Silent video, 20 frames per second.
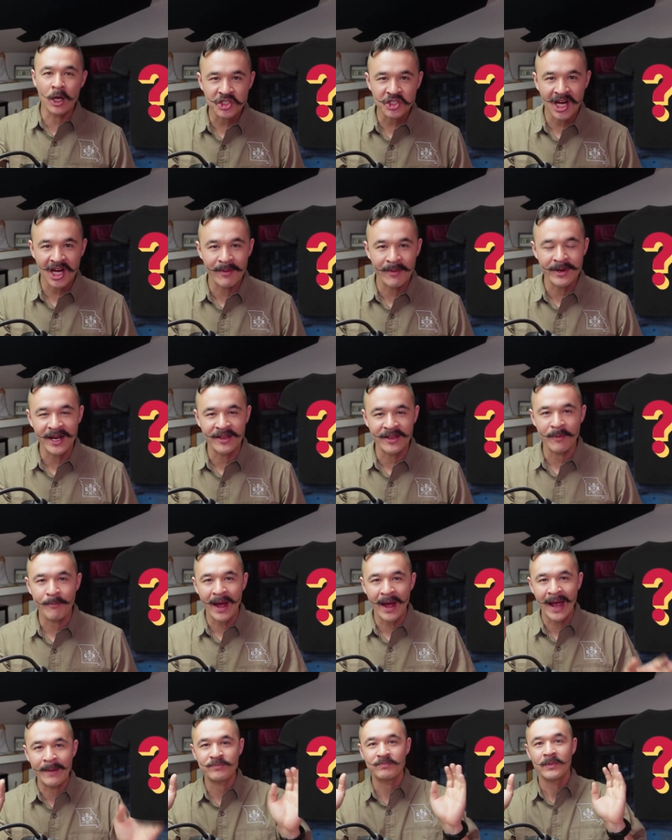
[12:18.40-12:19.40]
coming down the pipe
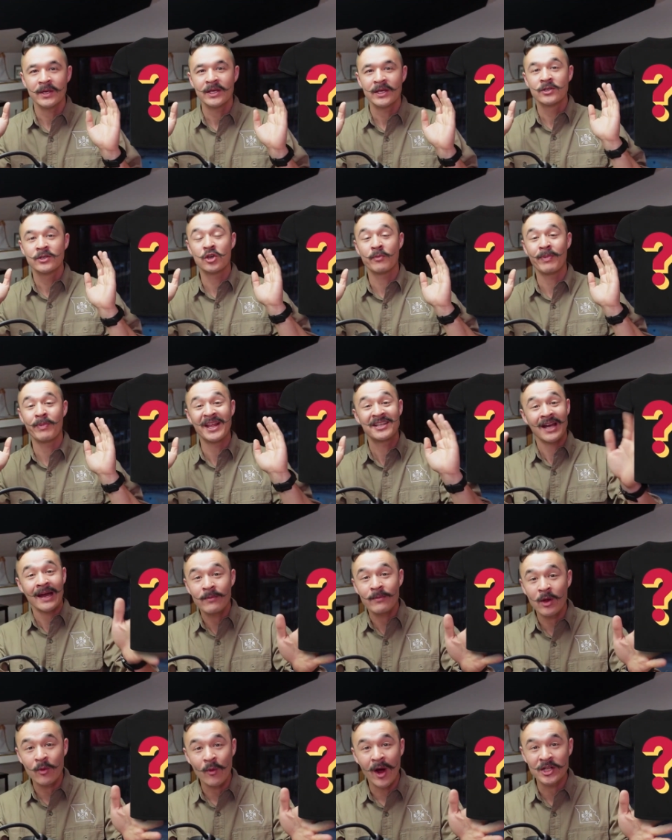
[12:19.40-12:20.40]
so by the time you're
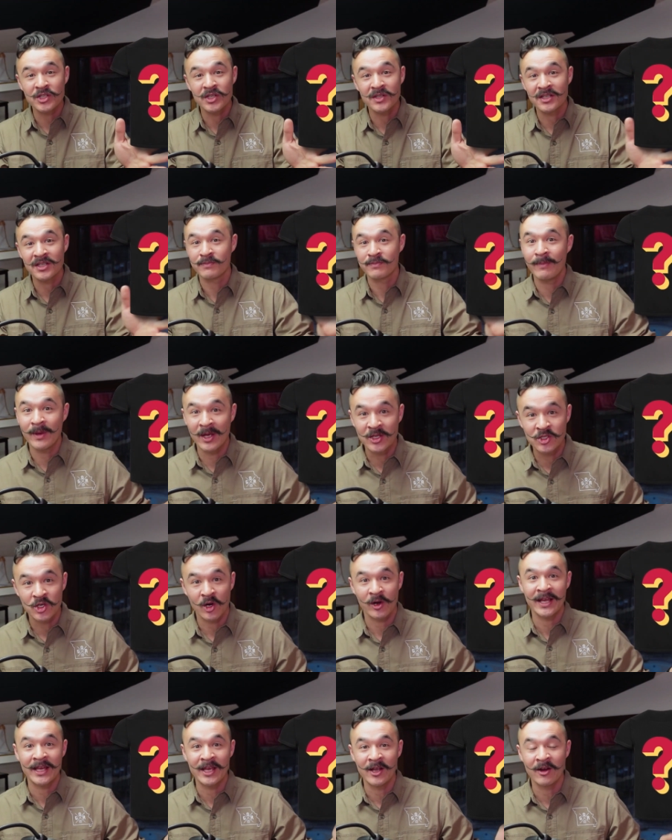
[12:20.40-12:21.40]
watching this, maybe it's already
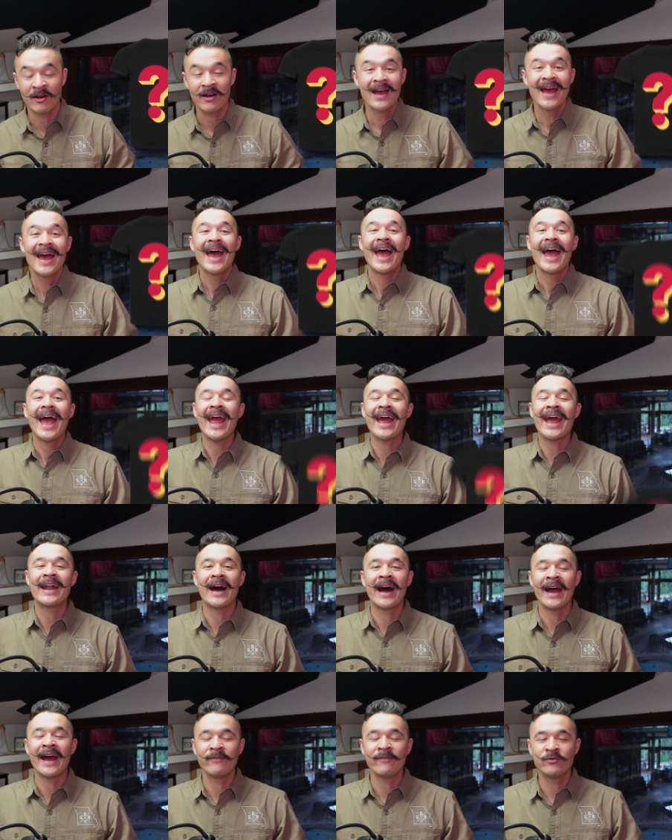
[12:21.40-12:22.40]
here. And
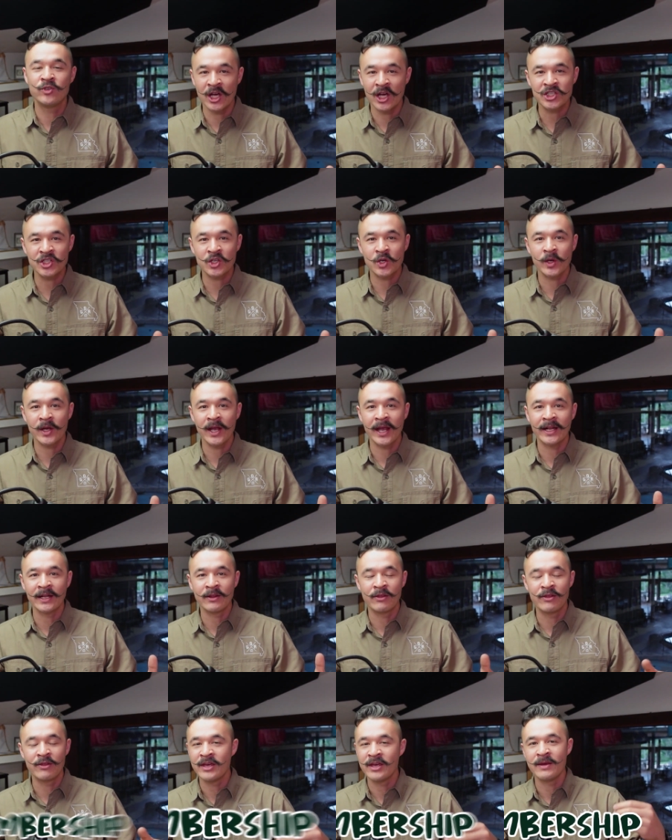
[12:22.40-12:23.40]
I've just created
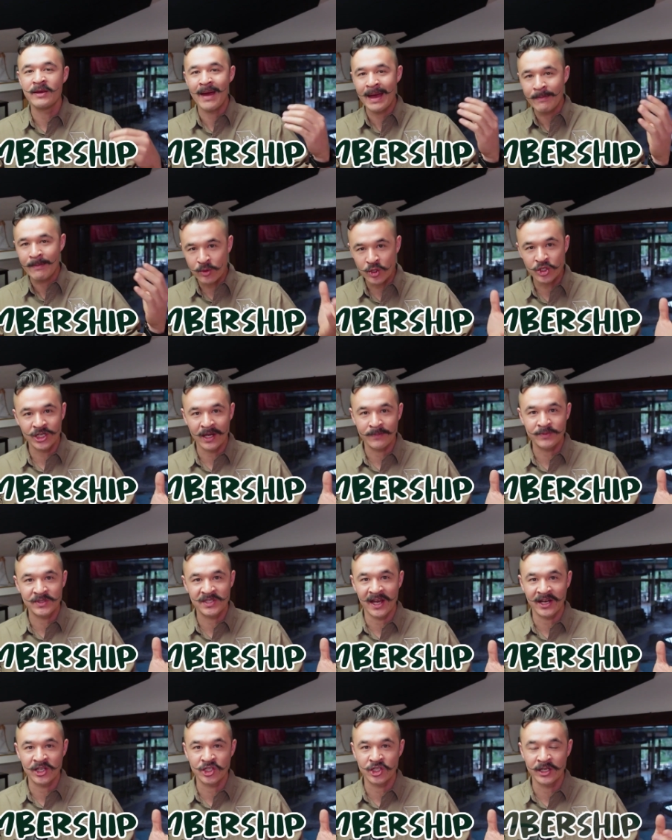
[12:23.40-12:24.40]
the membership
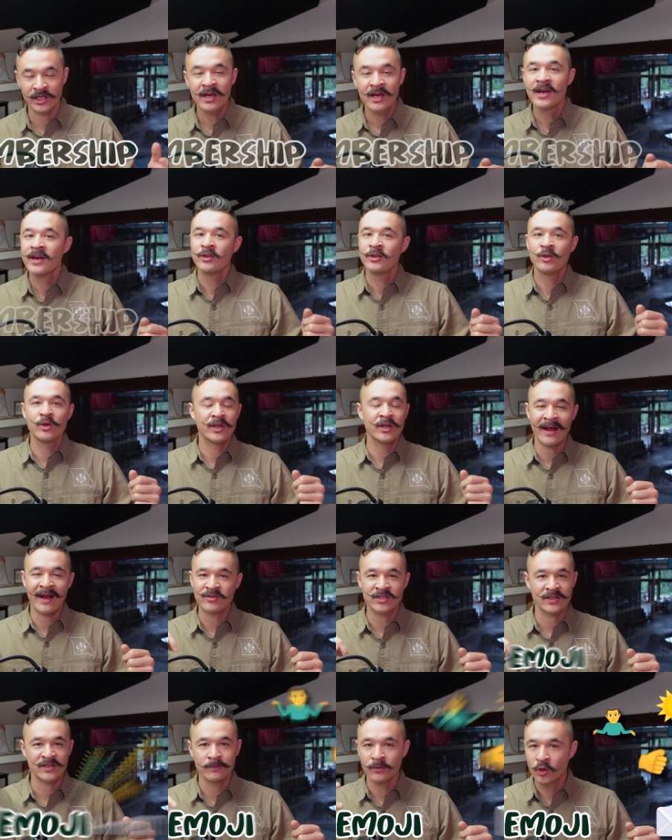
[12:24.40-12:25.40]
section. You can have
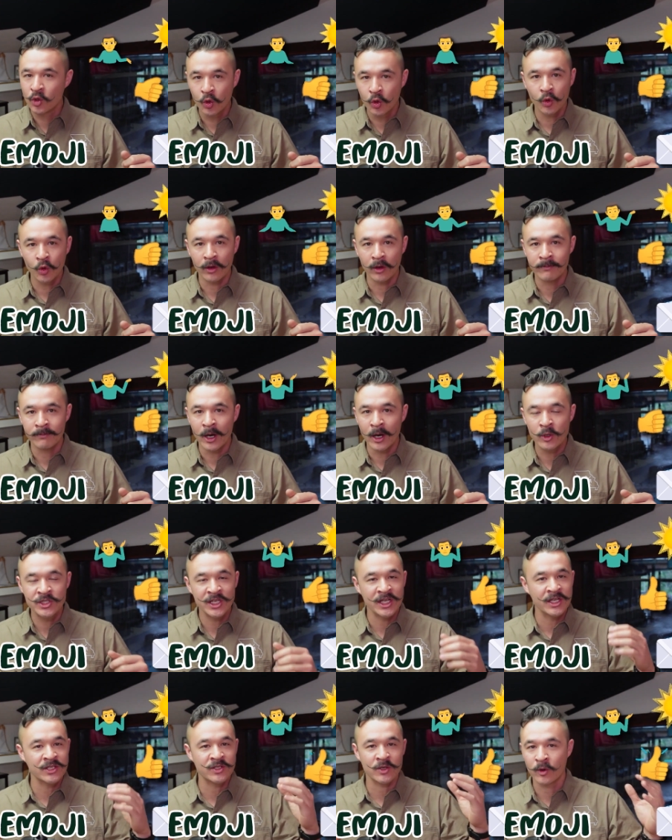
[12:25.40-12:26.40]
some cool
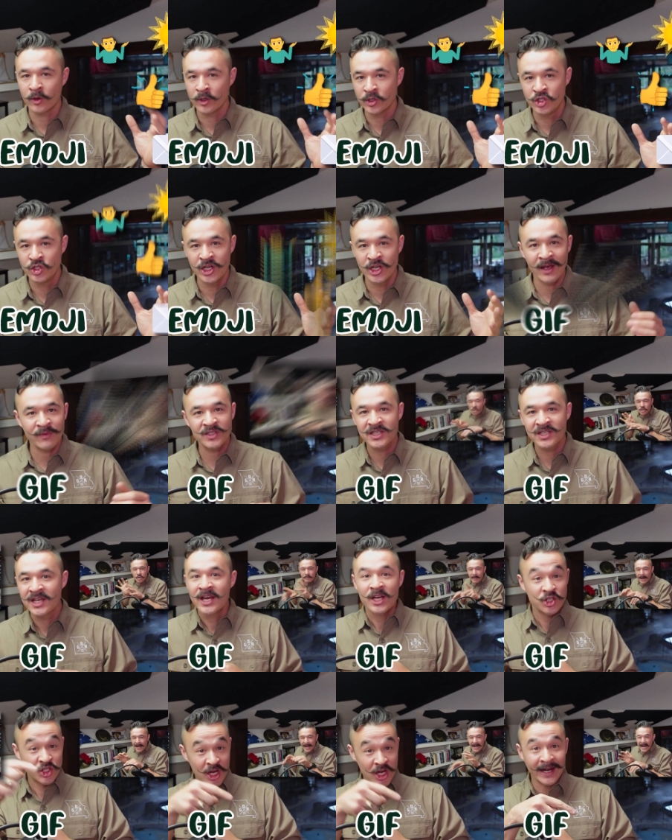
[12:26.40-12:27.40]
emojis or GIFs.
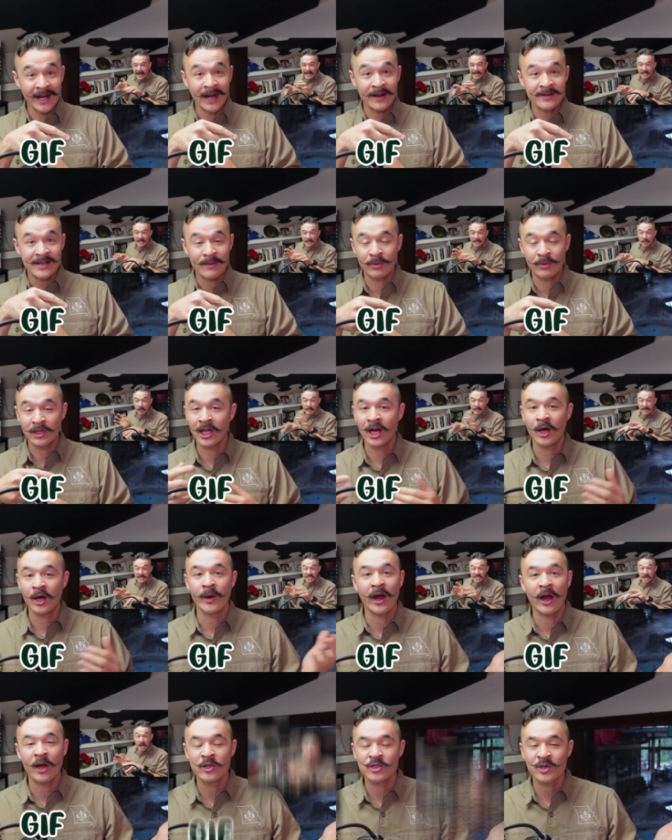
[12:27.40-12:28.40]
Check it out down below. I
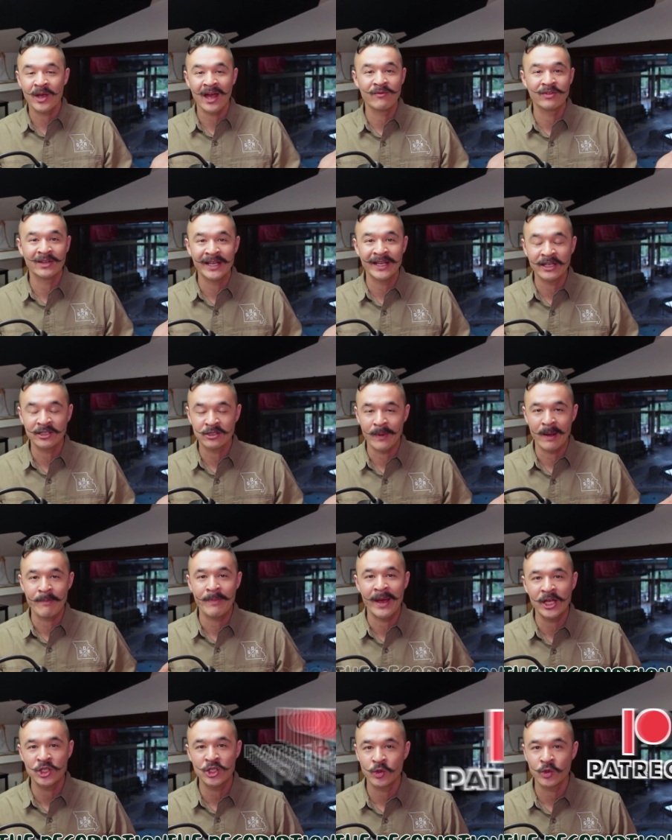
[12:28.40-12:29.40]
also have a link to my
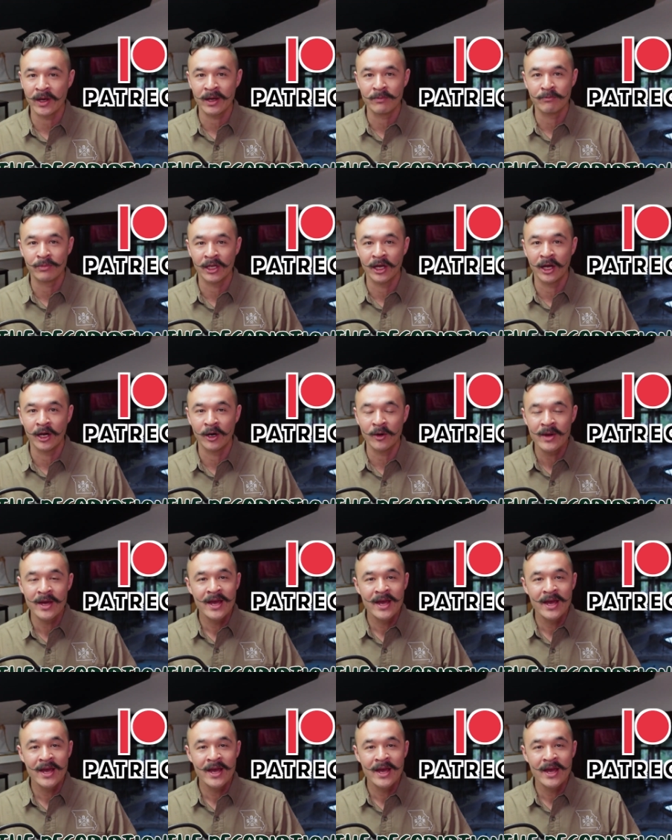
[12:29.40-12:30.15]
Patreon below